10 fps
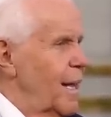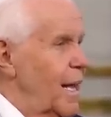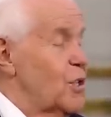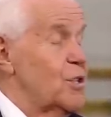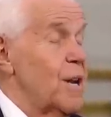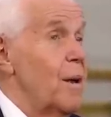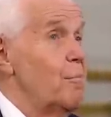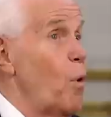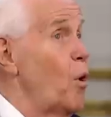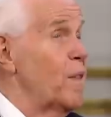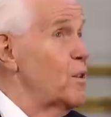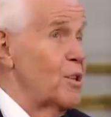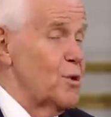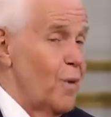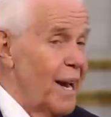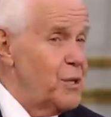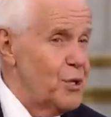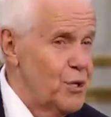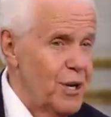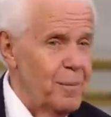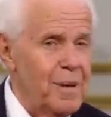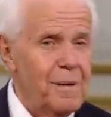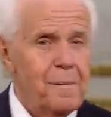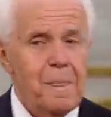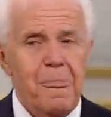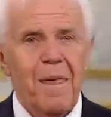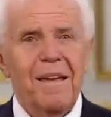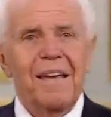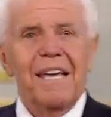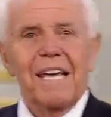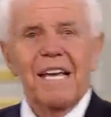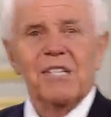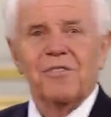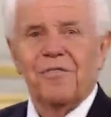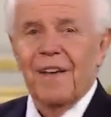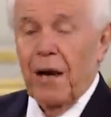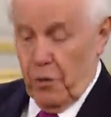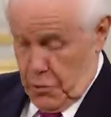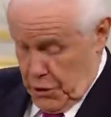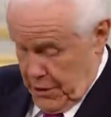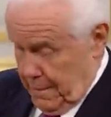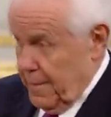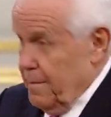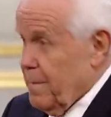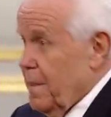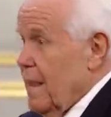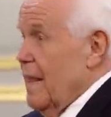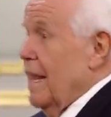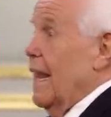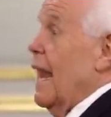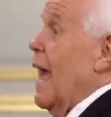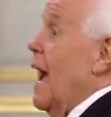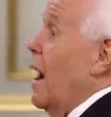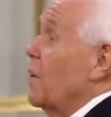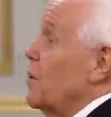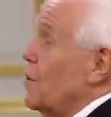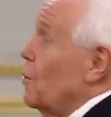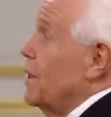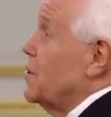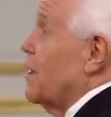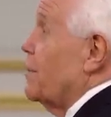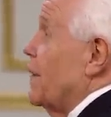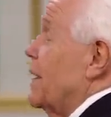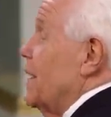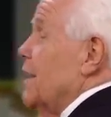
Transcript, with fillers: it's more than just relationship, it's fellowship. Now you're doing something.